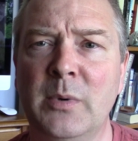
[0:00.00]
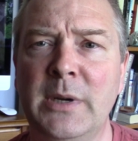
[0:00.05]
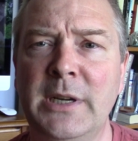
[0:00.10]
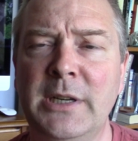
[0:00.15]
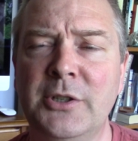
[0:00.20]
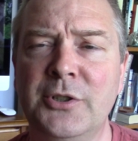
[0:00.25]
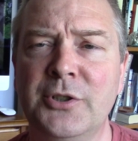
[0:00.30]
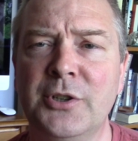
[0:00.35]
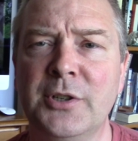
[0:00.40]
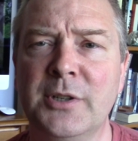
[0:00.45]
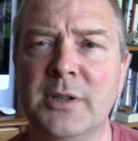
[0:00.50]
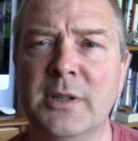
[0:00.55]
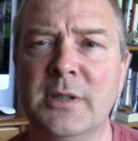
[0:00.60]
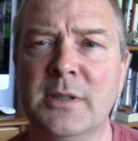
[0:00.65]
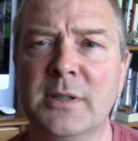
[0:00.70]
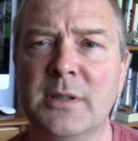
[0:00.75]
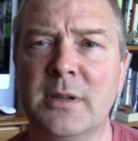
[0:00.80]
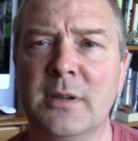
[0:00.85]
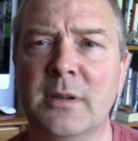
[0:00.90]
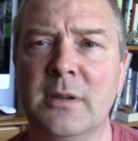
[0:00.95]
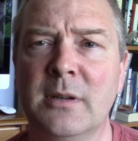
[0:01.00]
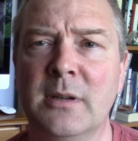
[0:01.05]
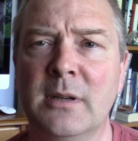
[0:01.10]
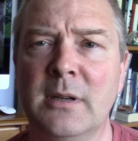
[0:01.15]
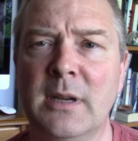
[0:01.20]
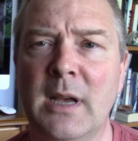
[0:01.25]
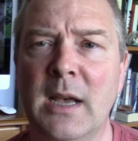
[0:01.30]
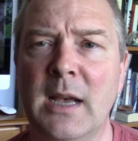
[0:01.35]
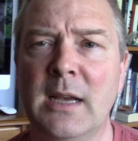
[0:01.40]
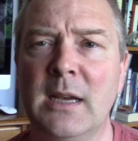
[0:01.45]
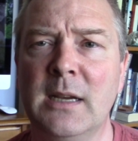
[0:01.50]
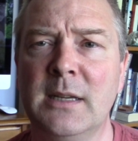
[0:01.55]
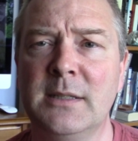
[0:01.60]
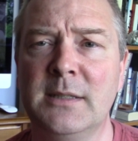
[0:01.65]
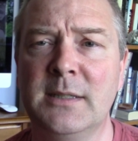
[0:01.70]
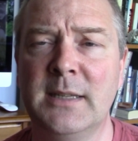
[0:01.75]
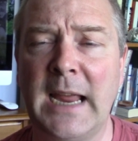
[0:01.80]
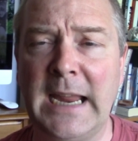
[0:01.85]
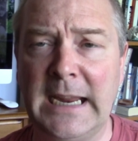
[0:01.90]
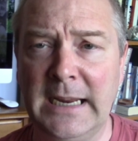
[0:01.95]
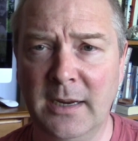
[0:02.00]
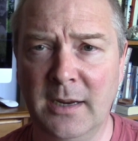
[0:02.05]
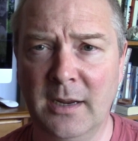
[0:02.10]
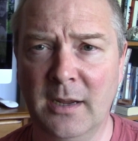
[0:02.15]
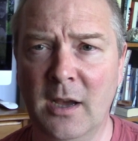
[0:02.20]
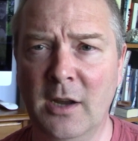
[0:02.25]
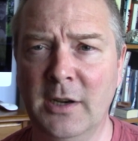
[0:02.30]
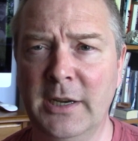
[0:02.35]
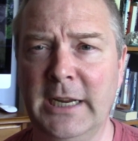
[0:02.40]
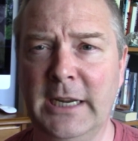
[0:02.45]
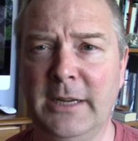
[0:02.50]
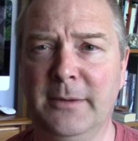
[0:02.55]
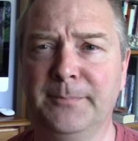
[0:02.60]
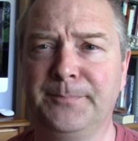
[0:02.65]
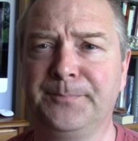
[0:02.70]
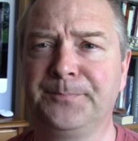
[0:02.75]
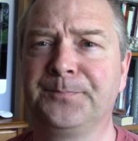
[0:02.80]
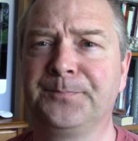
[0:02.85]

we shouldn't take honey.